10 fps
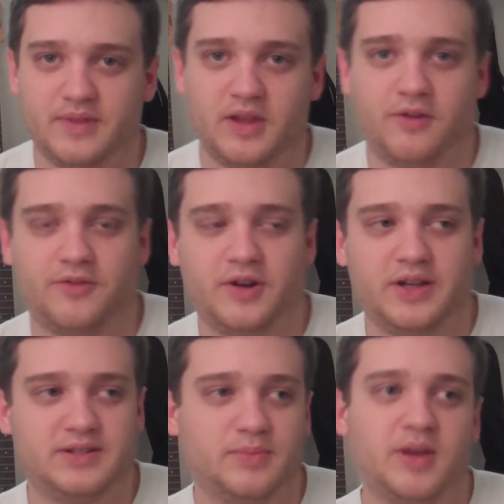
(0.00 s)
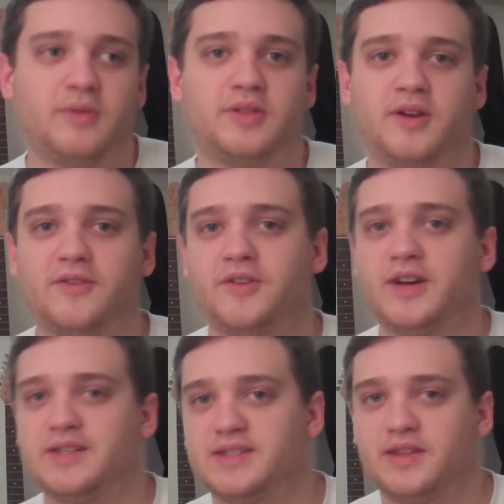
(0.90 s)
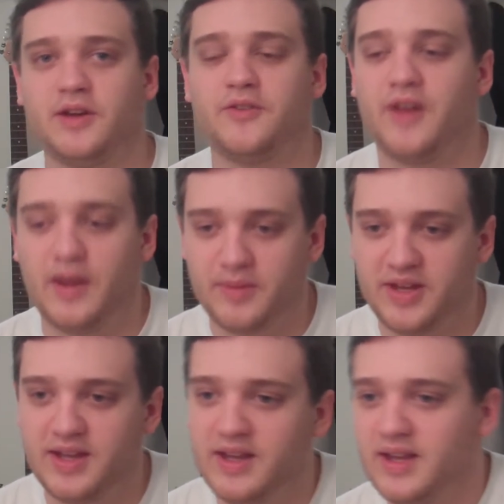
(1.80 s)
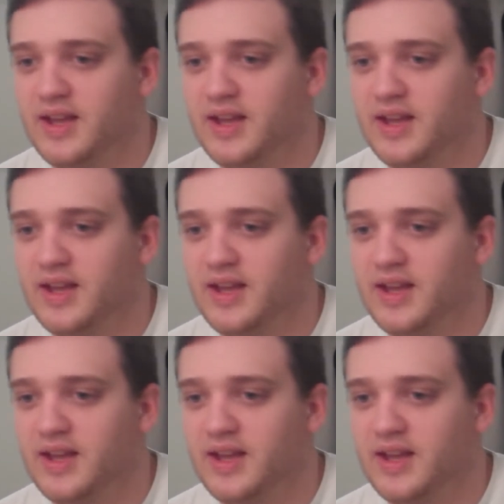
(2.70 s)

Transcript: They're free to be with their friends and their family